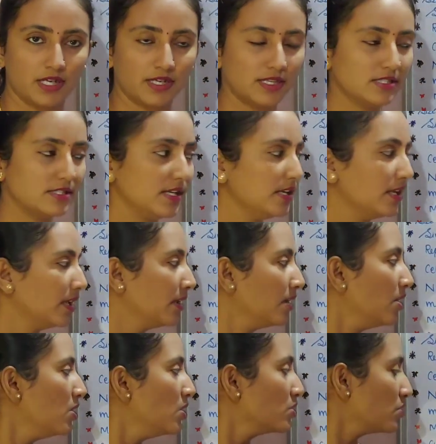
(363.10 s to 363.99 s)
Understanding?
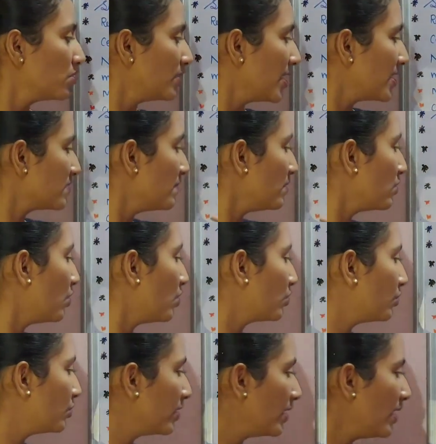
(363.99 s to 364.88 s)
So next we'll
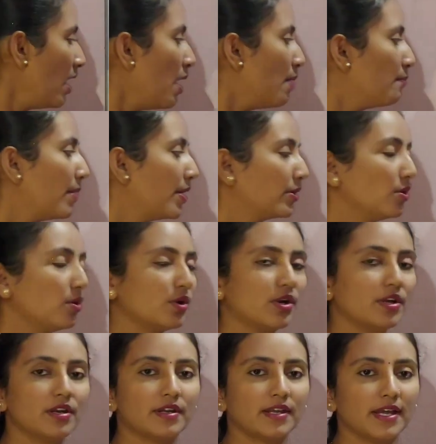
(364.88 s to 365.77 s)
go to the
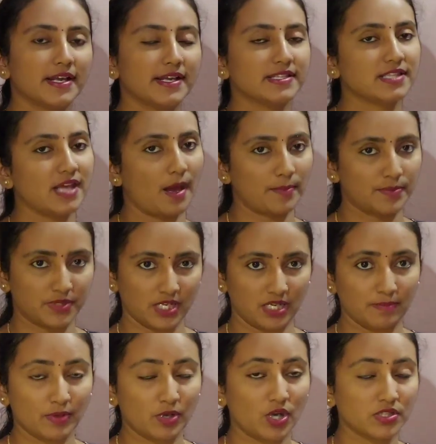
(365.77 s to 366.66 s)
mitochondria is
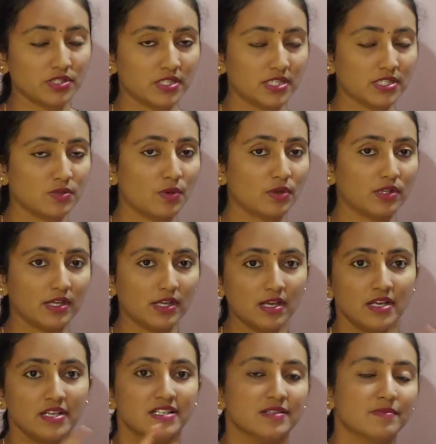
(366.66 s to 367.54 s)
absent because it is what
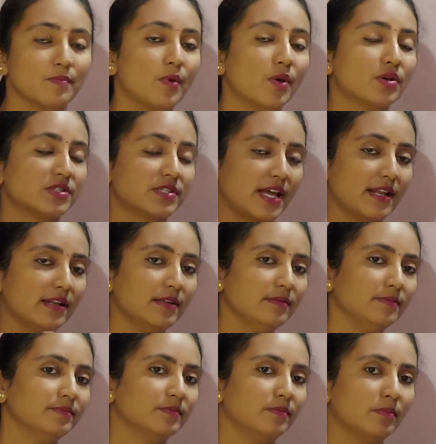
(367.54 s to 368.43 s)
a cell
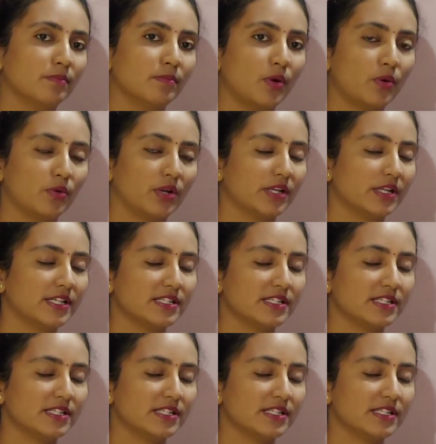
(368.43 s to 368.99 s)
bonded.